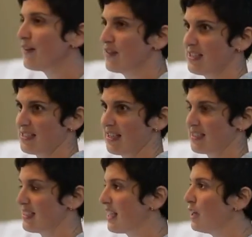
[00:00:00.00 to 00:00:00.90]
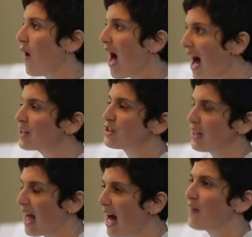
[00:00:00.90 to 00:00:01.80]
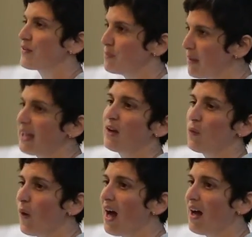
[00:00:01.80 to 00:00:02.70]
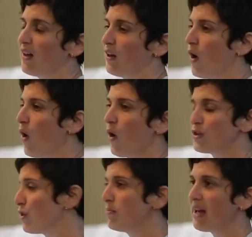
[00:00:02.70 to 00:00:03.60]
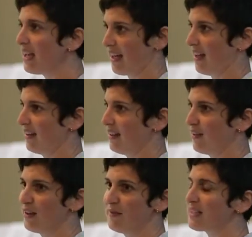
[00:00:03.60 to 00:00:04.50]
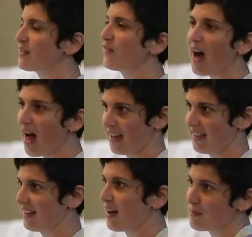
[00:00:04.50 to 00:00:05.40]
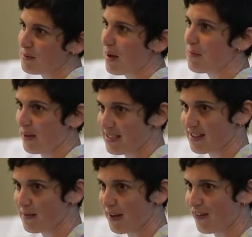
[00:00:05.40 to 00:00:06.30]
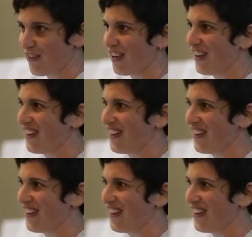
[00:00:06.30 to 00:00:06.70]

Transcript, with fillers: of these things is that you actually have to make it well or don't make it. You know what I mean? It's fine. Come to my place. I'll make it for you.